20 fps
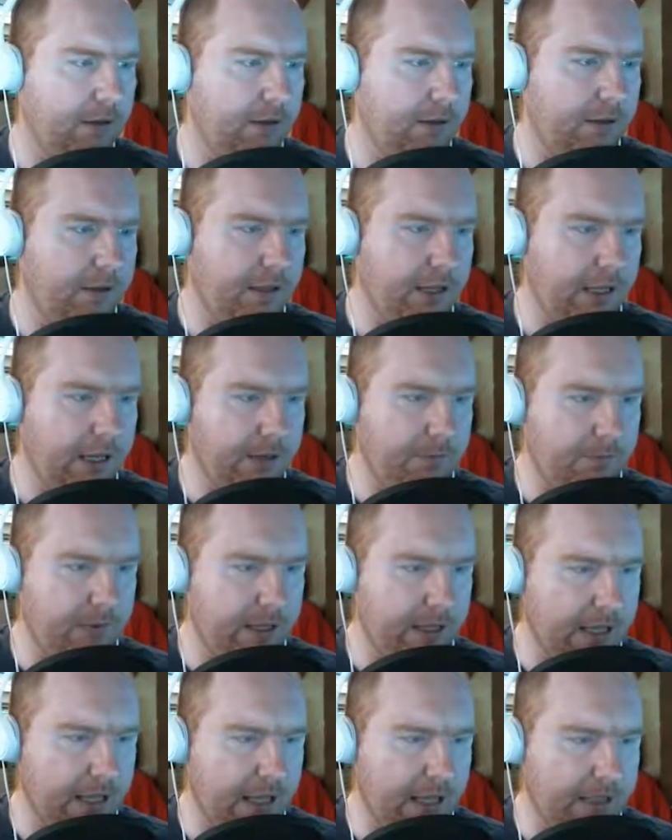Then we
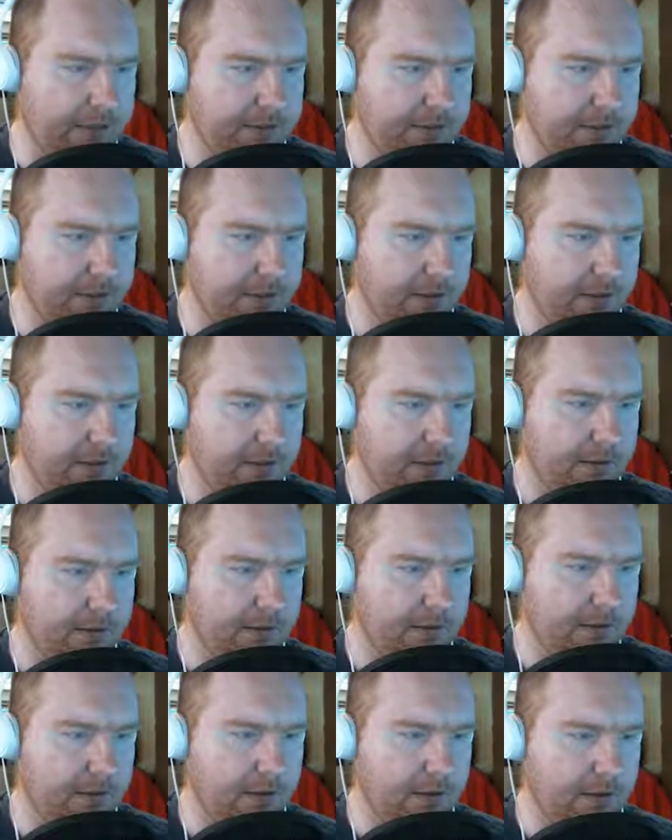got...
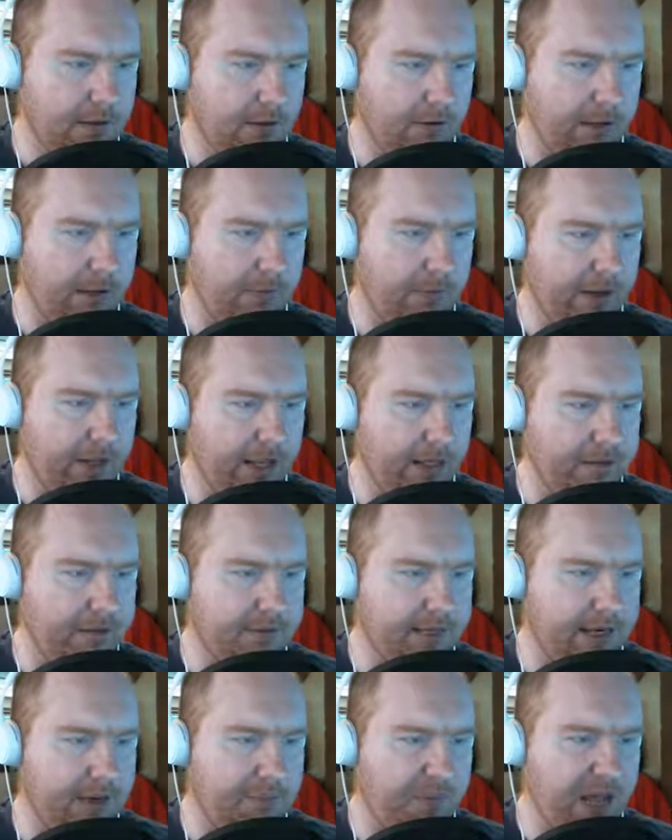Okay, we got
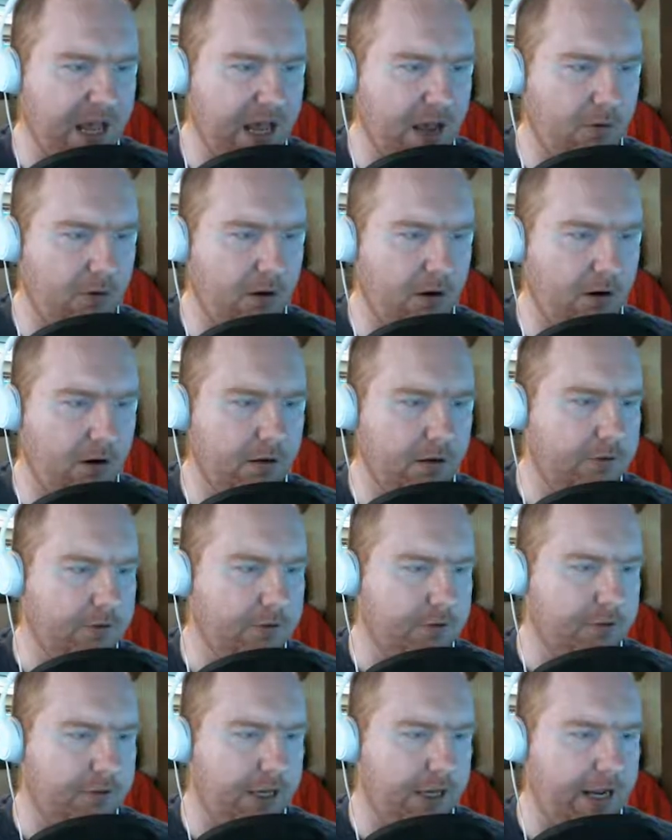SATA power.
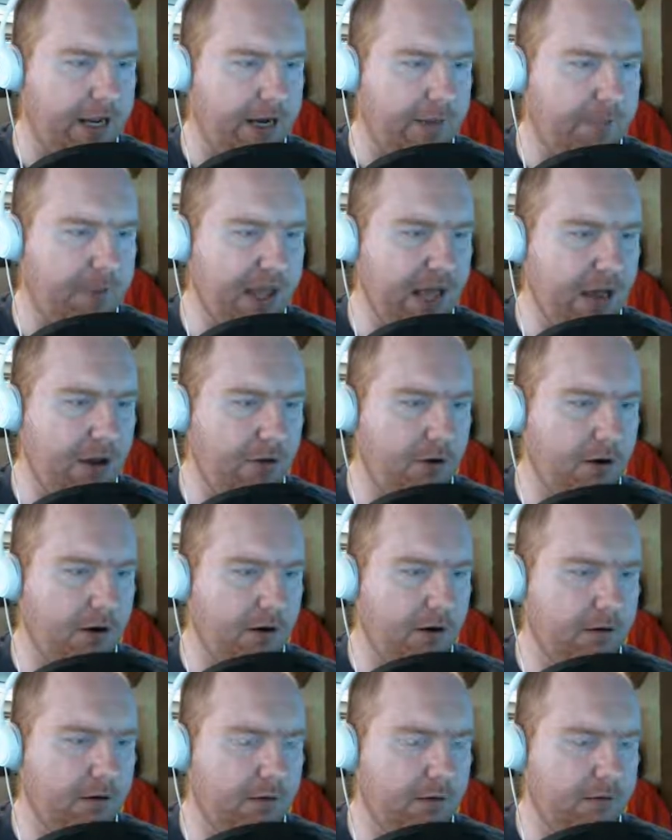SATA
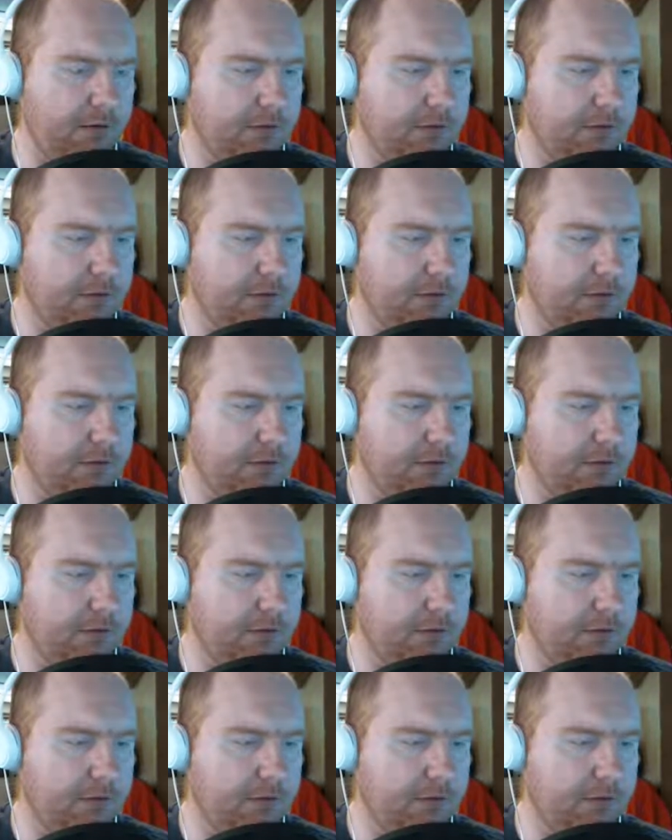power.